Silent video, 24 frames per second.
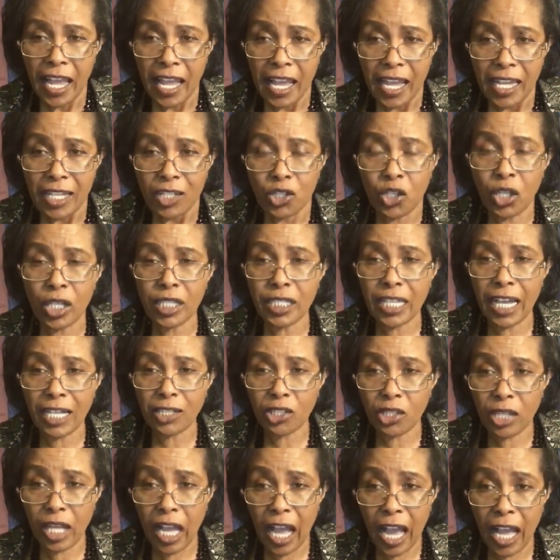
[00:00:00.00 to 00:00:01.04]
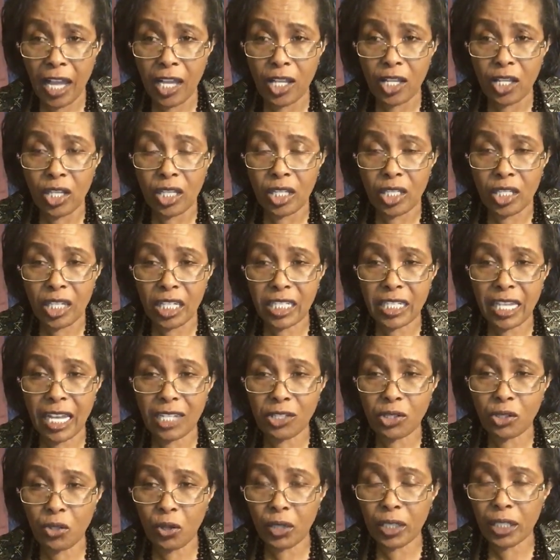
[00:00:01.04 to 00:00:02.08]
Jesus, Jesus
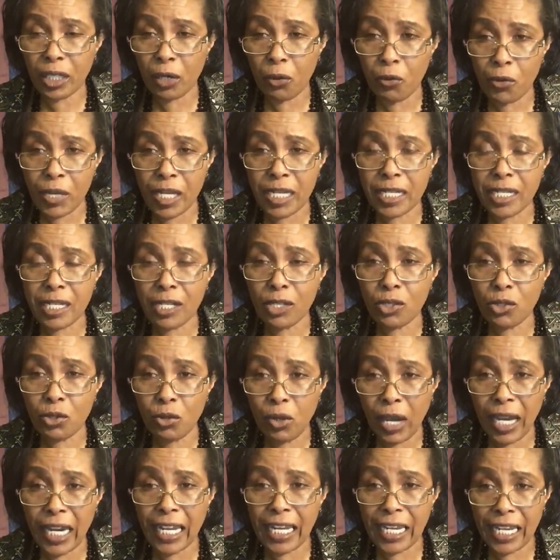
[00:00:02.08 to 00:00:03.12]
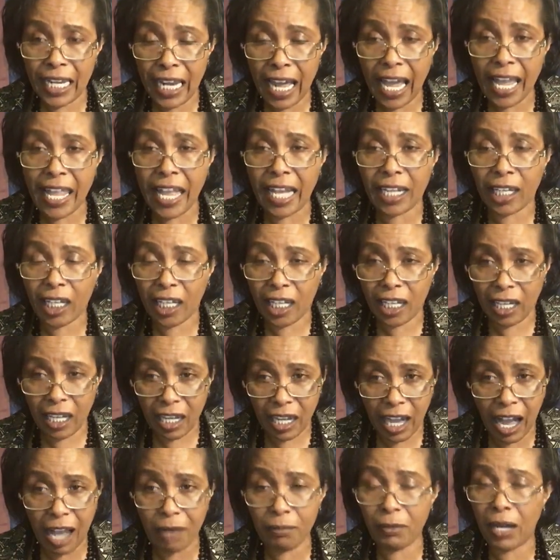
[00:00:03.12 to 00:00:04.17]
told the wind, you are a liar.
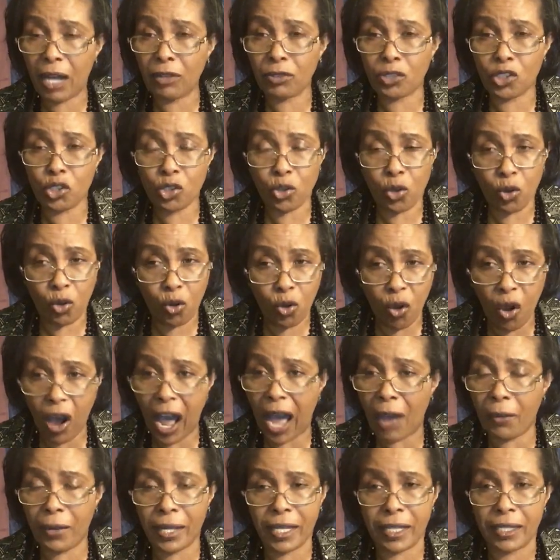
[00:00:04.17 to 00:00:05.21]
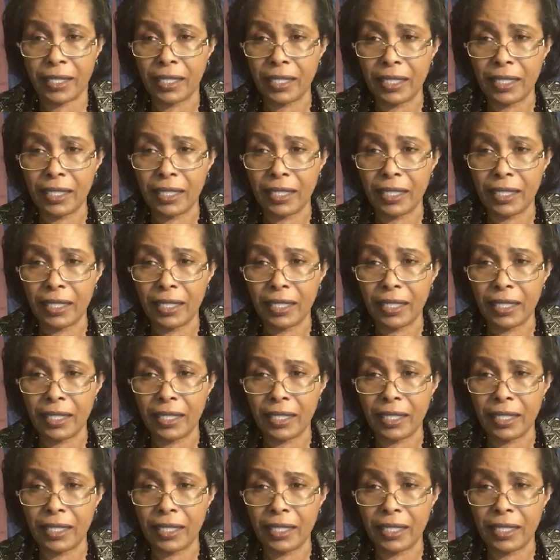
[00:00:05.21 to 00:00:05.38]
Come out, go away.